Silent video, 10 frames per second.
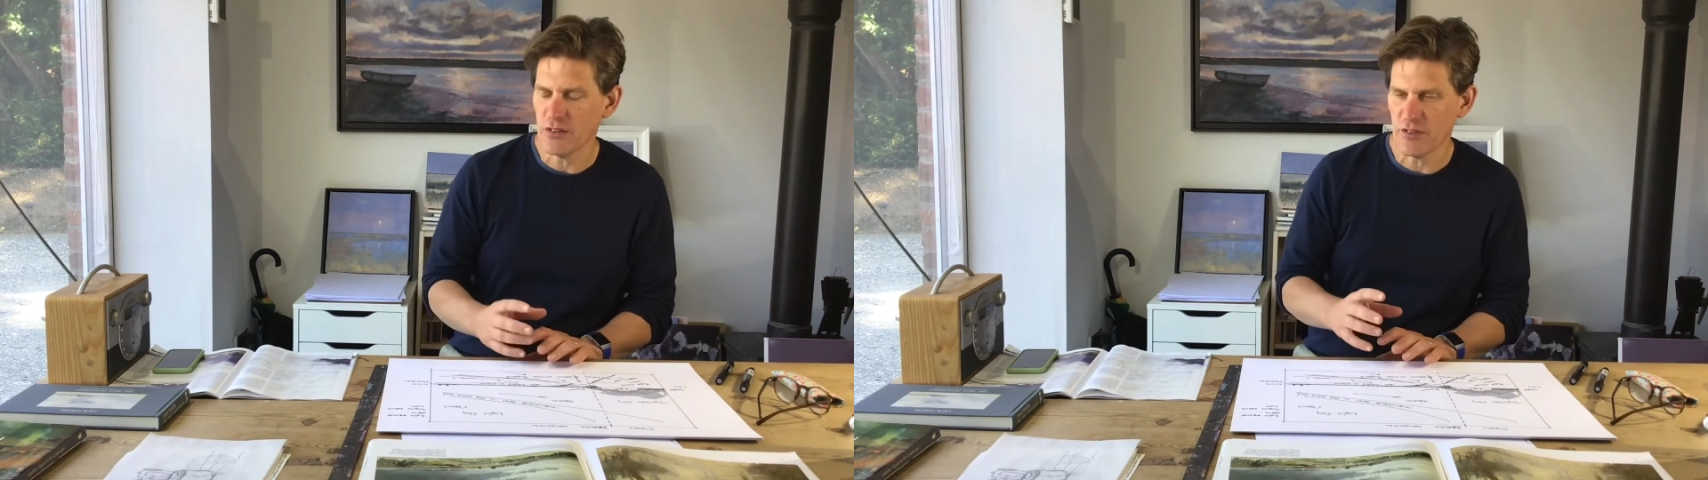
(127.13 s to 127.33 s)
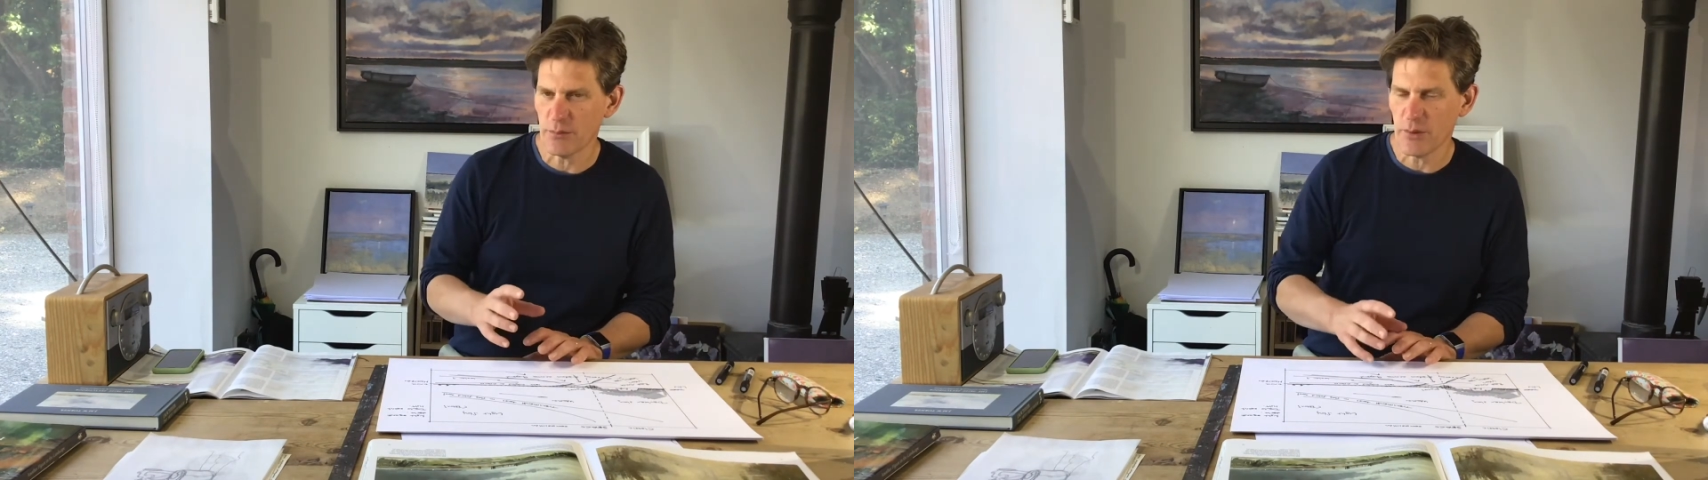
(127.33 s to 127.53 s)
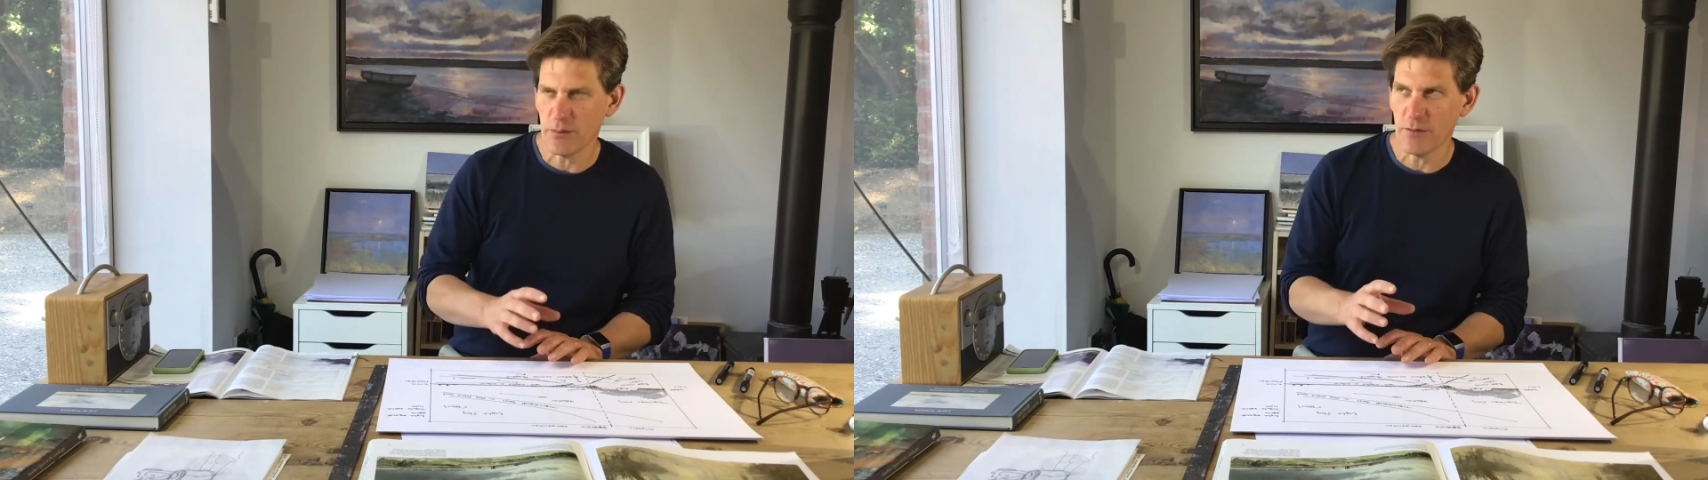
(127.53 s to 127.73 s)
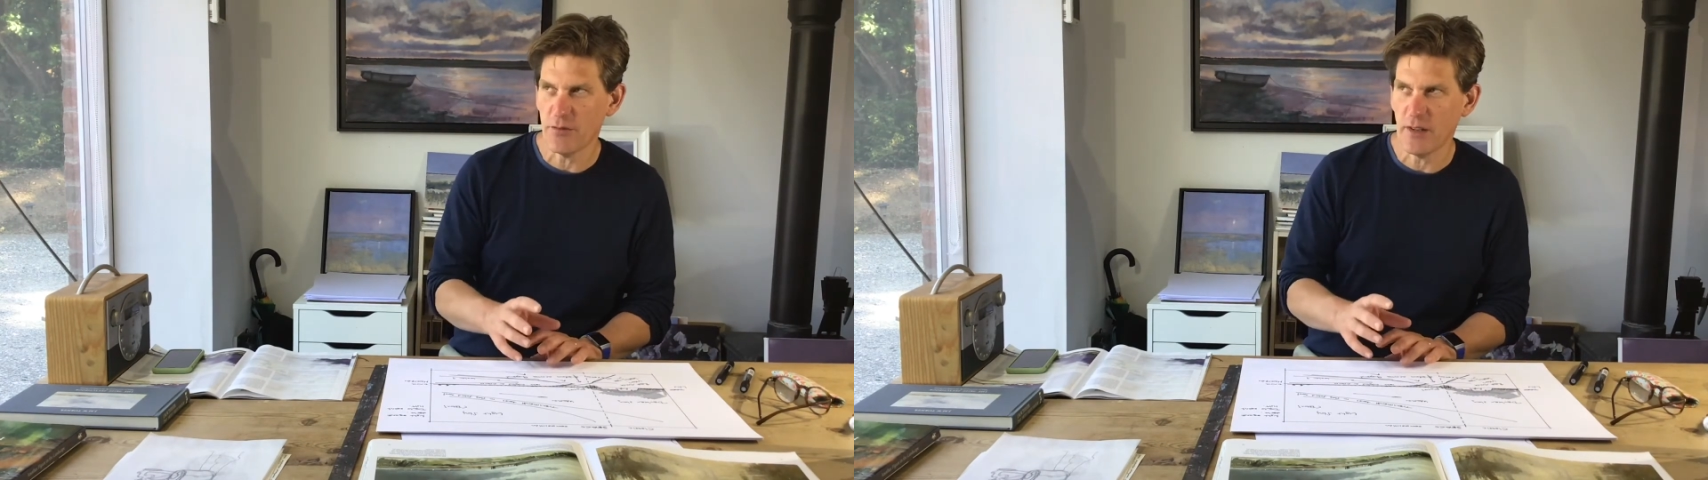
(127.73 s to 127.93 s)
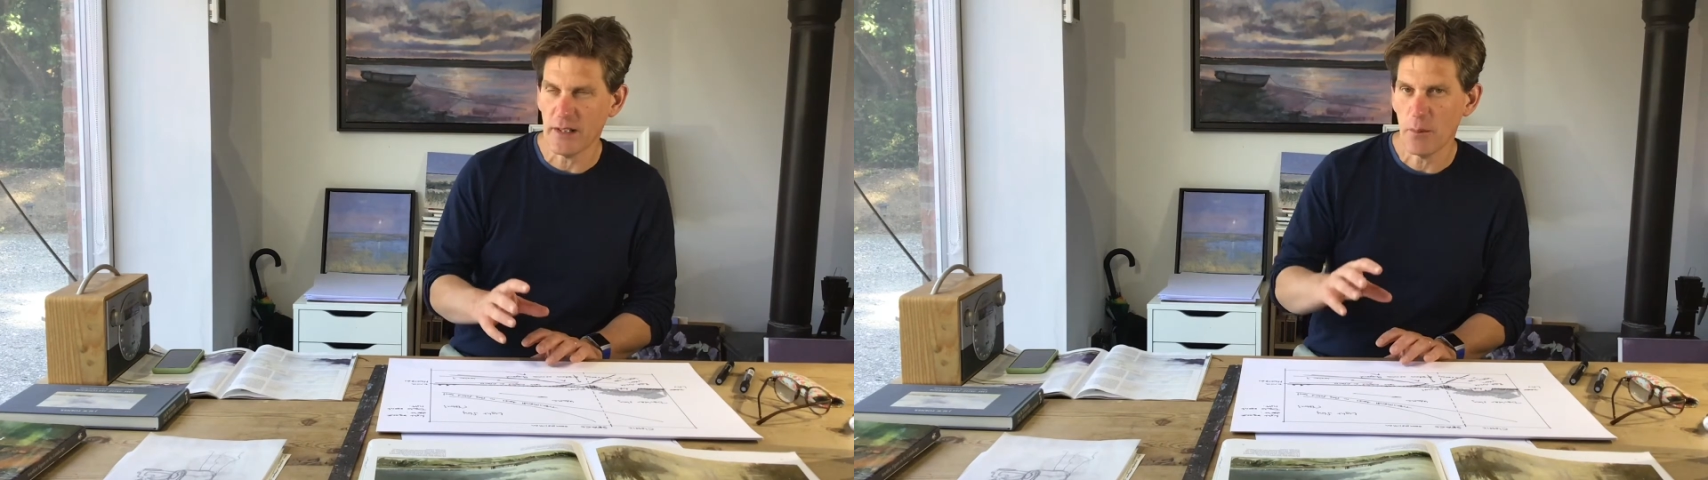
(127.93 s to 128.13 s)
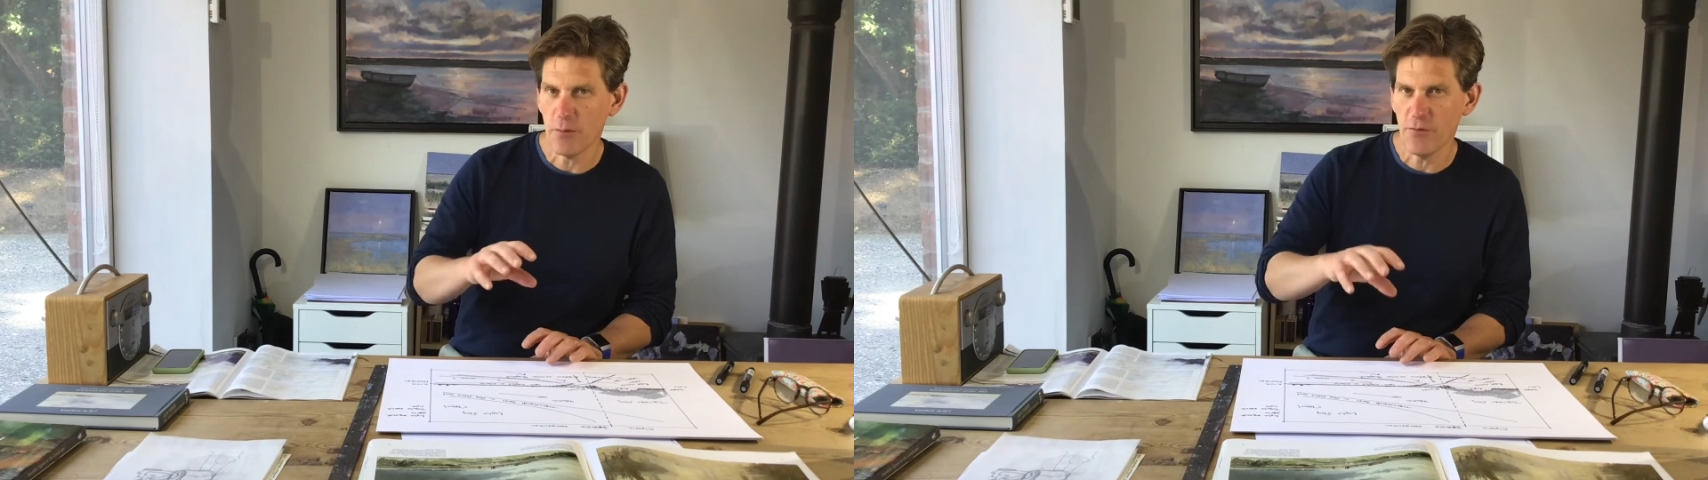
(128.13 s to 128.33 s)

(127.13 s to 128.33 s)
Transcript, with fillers: Because sometimes I'm finding I'm